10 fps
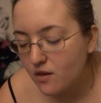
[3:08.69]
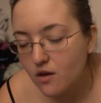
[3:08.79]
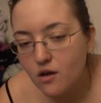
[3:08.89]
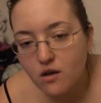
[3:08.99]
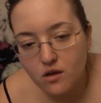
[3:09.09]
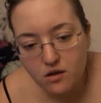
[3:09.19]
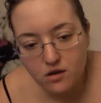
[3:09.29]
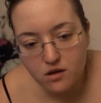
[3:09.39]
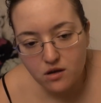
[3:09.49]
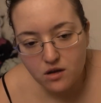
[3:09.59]
Ich
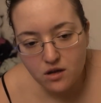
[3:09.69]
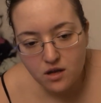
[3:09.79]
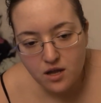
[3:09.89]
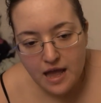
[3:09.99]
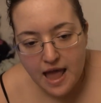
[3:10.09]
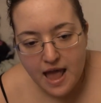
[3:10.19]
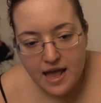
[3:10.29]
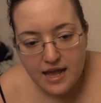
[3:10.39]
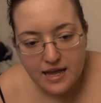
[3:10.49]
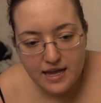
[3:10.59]
spreche Englisch.
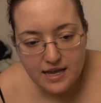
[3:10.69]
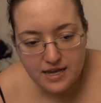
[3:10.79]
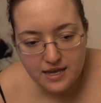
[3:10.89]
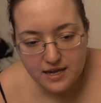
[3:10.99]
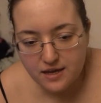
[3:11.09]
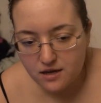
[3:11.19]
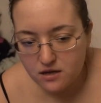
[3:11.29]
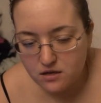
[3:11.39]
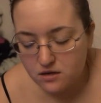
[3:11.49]
Ich.